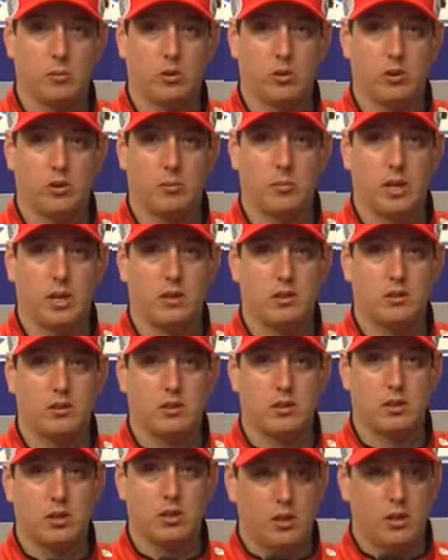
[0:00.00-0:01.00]
work on
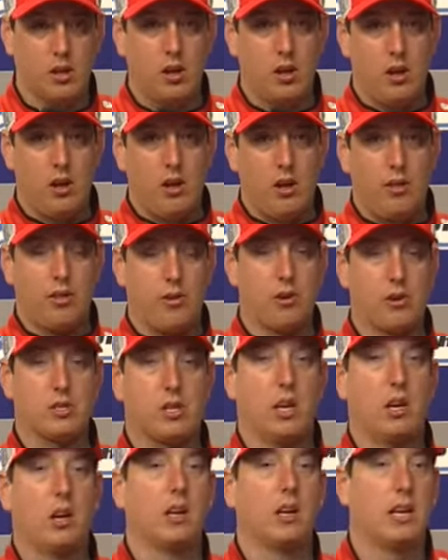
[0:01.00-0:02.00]
balance. And then
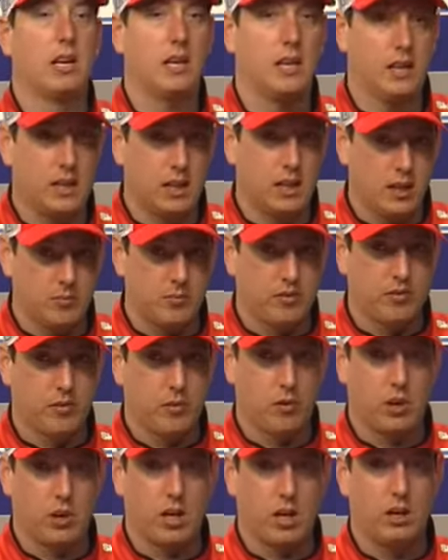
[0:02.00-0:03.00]
Thursday I'll hit it again
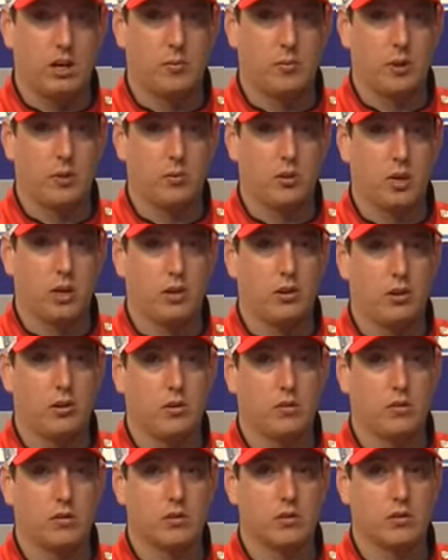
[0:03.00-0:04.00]
before heading on my way to
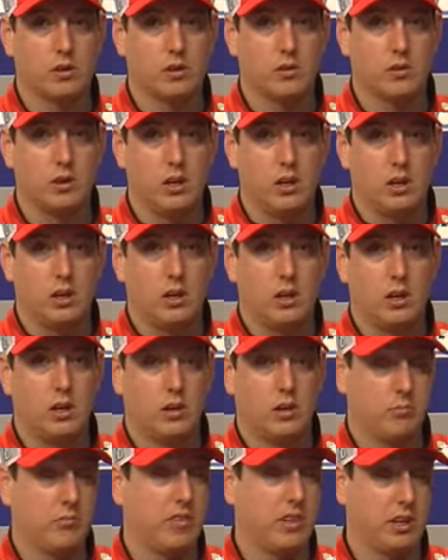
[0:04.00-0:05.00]
Dover. So
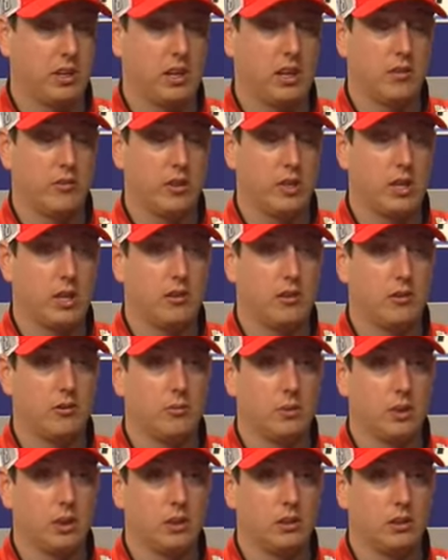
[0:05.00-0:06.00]
I'm thinking every day
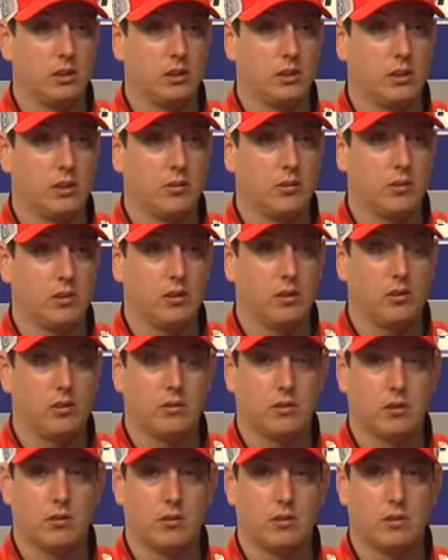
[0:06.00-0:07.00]
this week, you know,
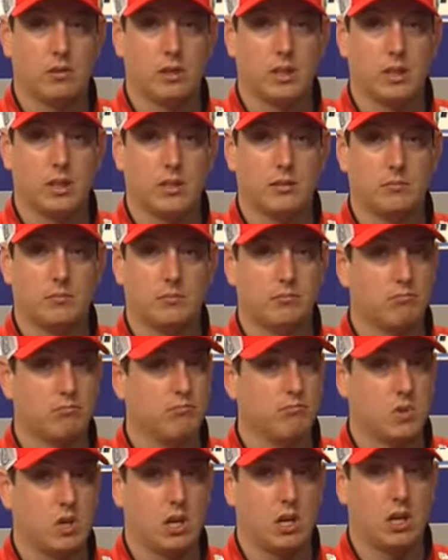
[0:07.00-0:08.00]
so
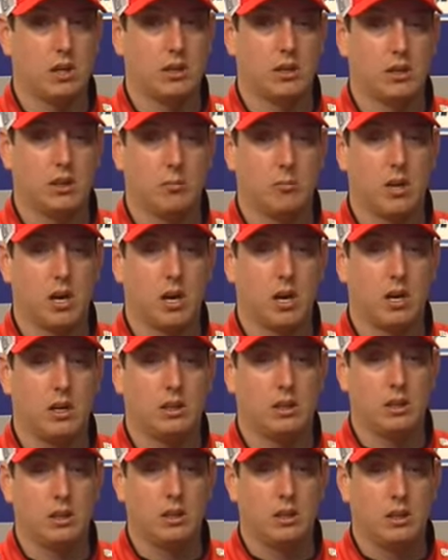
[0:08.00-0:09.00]
try not to get
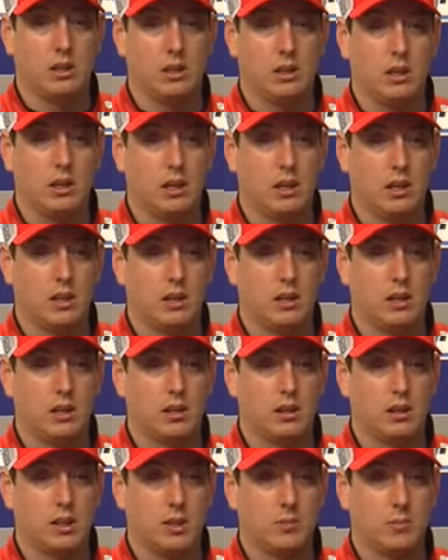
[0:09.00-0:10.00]
behind
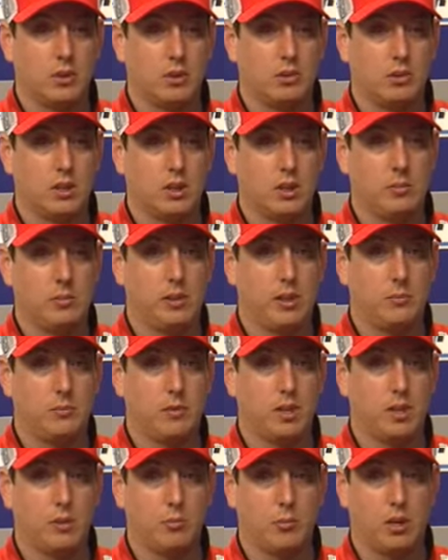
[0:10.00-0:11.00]
and keep building it up, keep
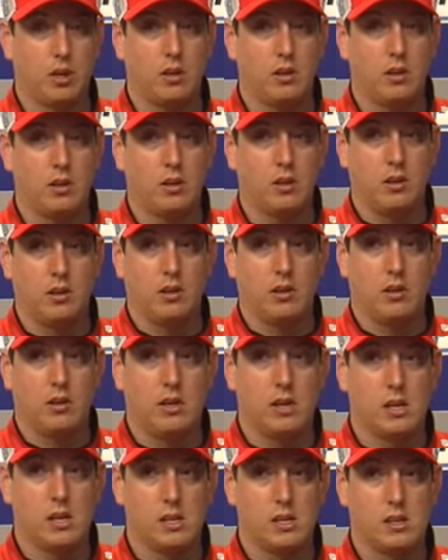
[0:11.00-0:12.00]
getting it better.
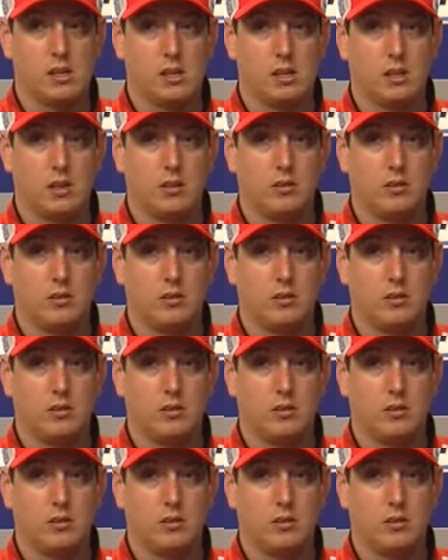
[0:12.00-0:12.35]
And,